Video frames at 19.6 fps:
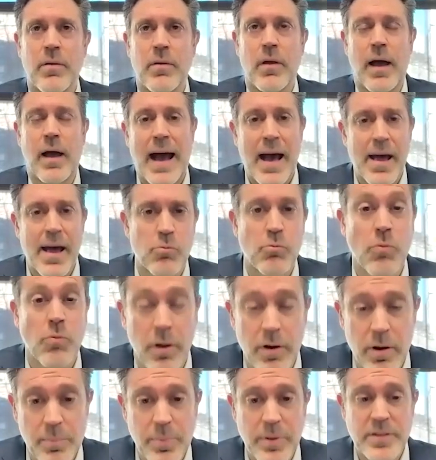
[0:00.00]
how to
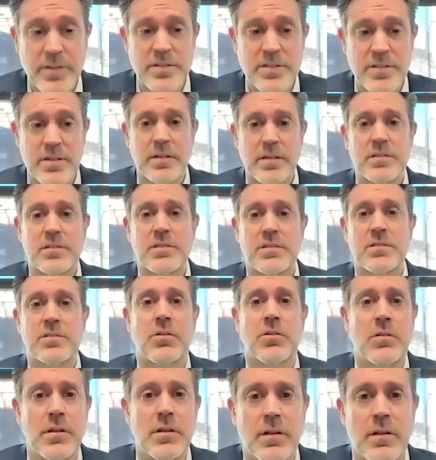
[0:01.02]
run a business
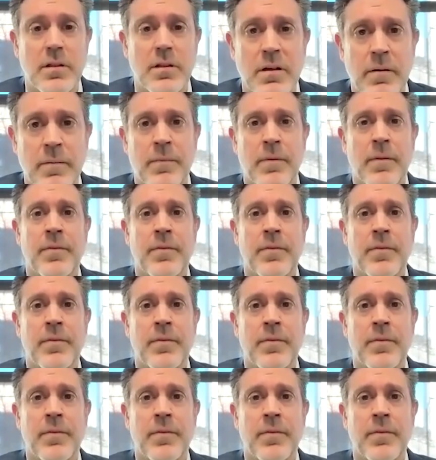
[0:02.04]
certainly the